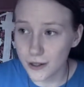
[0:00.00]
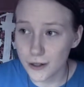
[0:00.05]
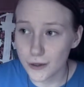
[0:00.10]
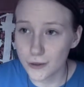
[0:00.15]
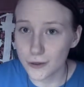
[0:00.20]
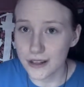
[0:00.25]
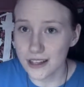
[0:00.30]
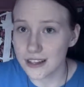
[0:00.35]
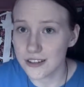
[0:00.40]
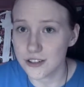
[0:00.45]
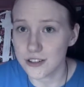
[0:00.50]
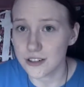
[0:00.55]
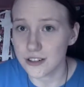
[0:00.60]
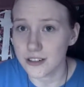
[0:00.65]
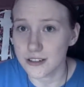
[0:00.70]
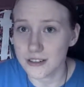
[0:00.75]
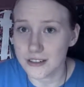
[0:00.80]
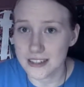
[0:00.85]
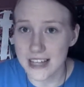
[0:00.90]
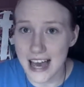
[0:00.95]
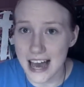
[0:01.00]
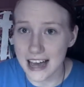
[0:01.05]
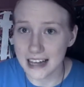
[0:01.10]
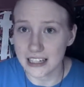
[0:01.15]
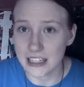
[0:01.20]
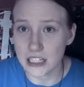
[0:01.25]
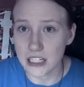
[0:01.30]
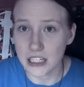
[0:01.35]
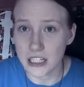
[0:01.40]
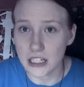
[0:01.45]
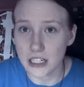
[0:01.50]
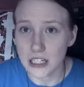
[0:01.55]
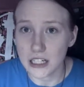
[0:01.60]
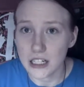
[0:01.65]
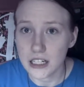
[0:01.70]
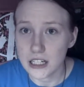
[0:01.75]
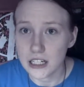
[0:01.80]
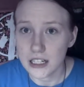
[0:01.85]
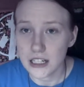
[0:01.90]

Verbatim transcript: go laser tagging